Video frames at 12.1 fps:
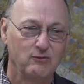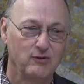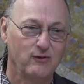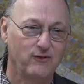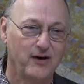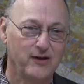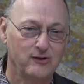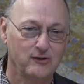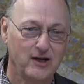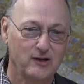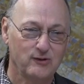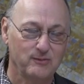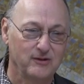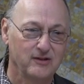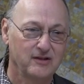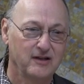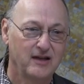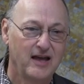with Father Hesburgh
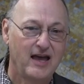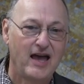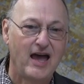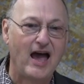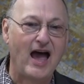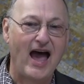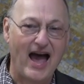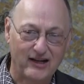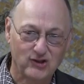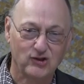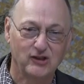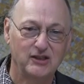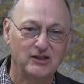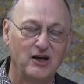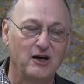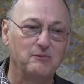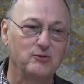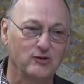actually
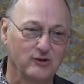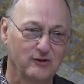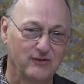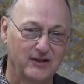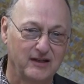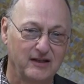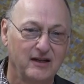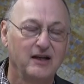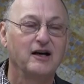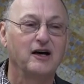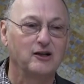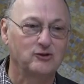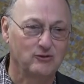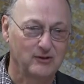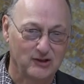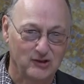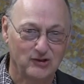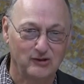observing a
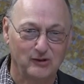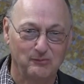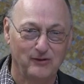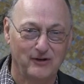traditional